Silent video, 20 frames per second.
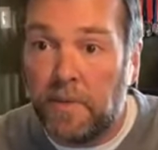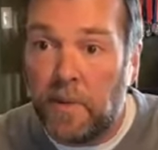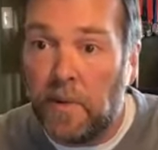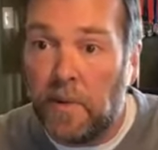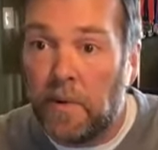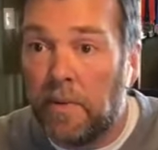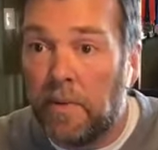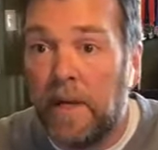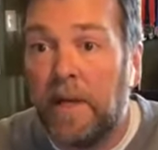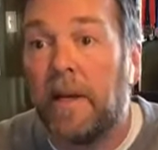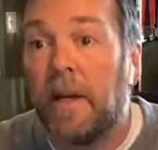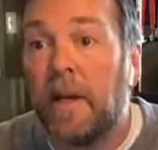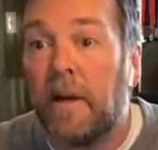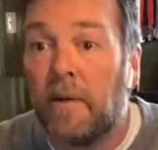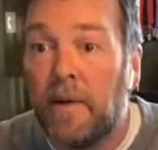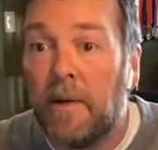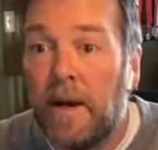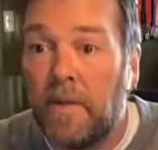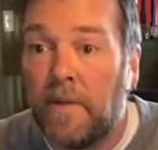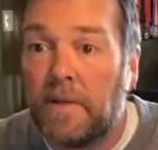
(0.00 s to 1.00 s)
we were making
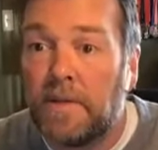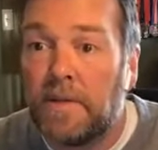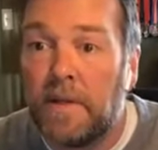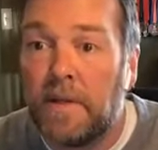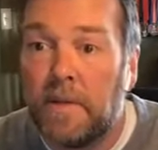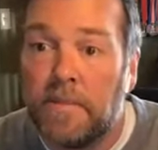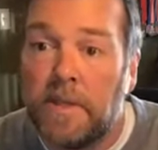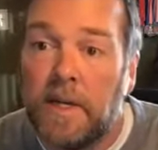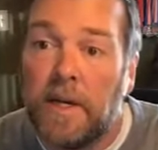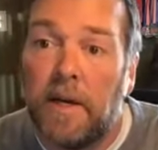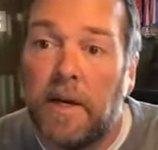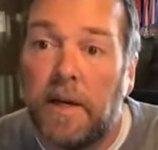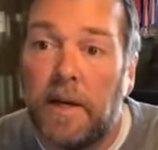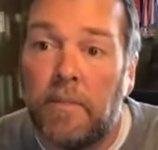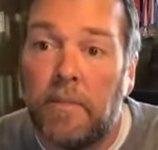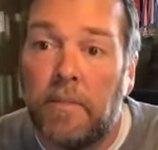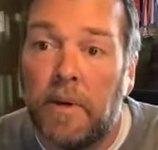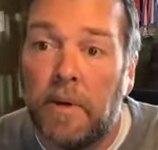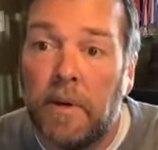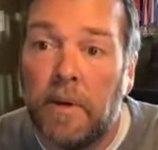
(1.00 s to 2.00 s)
around the same time